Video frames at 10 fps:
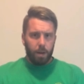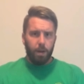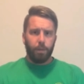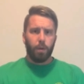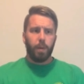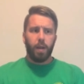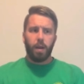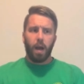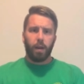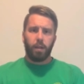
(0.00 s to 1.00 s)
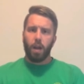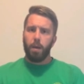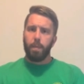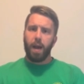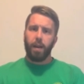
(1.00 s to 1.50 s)
for me, not a ton
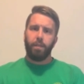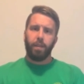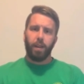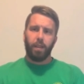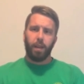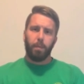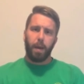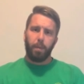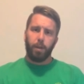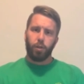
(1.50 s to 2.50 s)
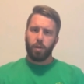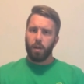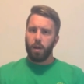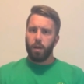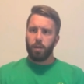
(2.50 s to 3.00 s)
bad. If anything, maybe just
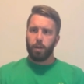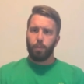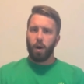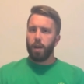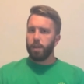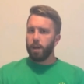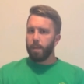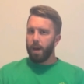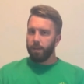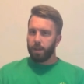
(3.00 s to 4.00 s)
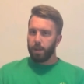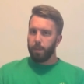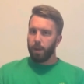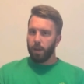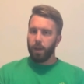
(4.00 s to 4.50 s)
a surprising amount of
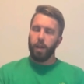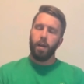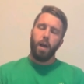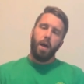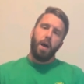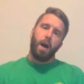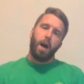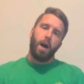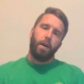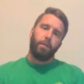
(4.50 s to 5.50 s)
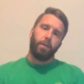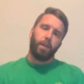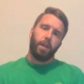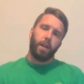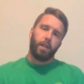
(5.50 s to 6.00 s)
stability for the
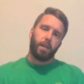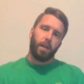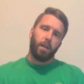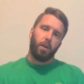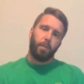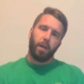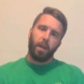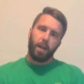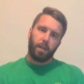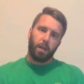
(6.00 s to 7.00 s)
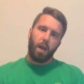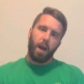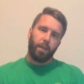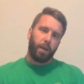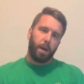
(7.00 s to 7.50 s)
disc and a little bit less
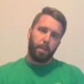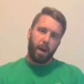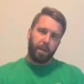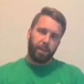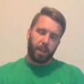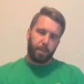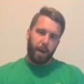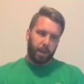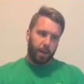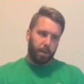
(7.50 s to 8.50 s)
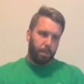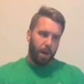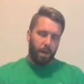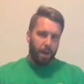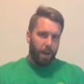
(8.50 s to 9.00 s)
glide than I might have expected,
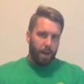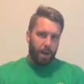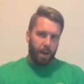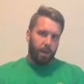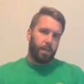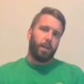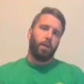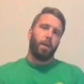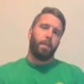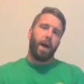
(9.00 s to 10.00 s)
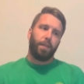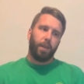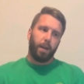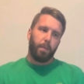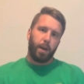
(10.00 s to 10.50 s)
but not necessarily a bad
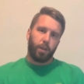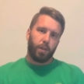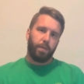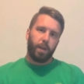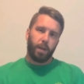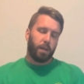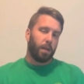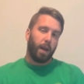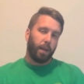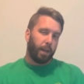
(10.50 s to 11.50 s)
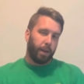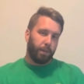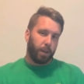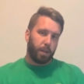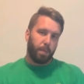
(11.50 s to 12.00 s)
thing. It might just fit in a slightly
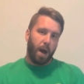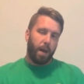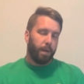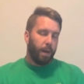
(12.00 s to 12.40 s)
different spot